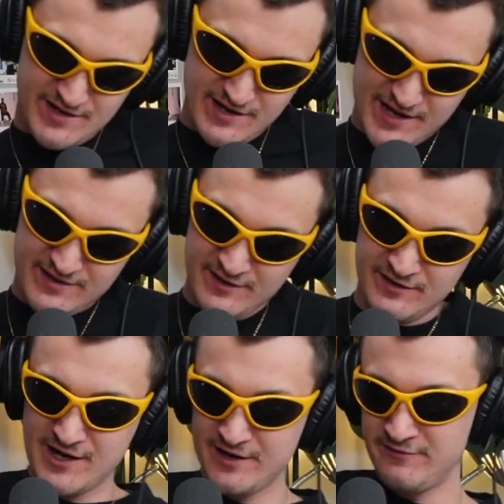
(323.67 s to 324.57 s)
I think
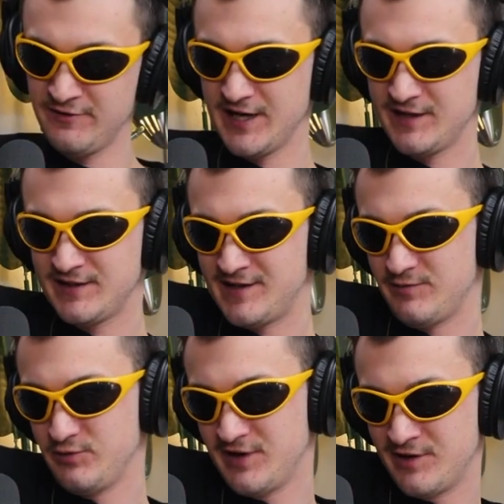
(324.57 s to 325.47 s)
kind of forget that
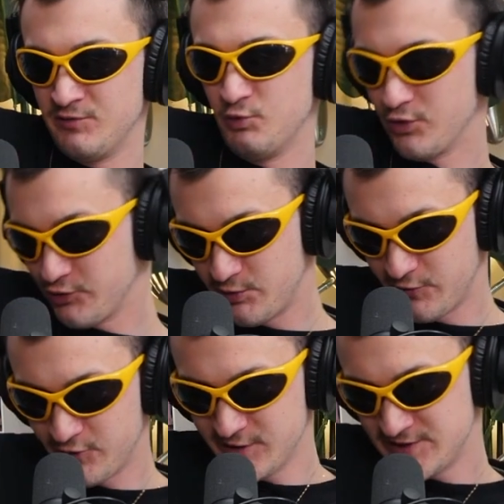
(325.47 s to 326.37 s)
we had a world
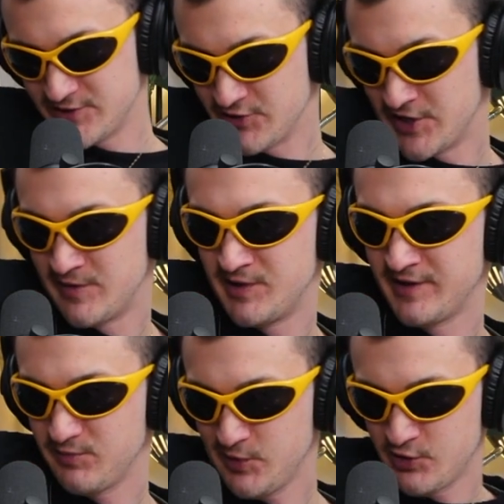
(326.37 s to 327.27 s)
before Instagram, and like
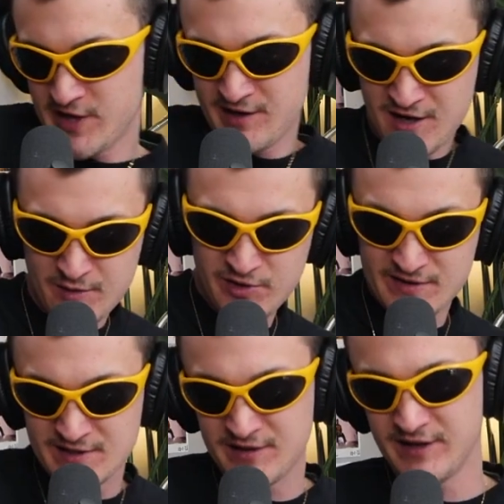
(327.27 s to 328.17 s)
people had hobbies
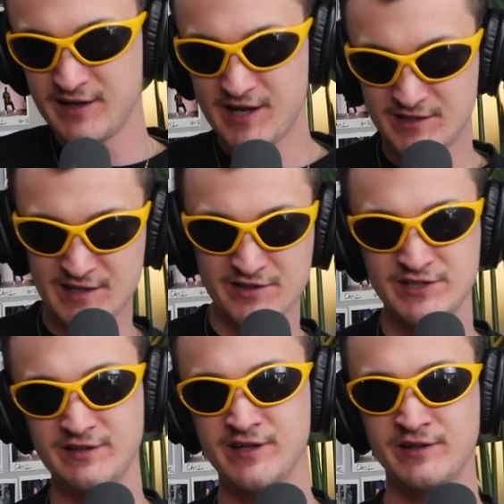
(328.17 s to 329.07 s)
and like had to actually
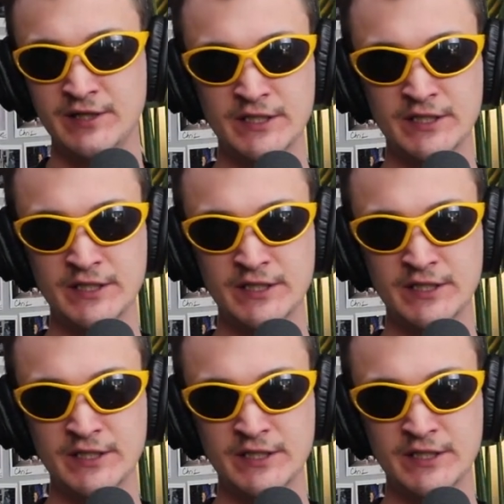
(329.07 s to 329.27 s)
like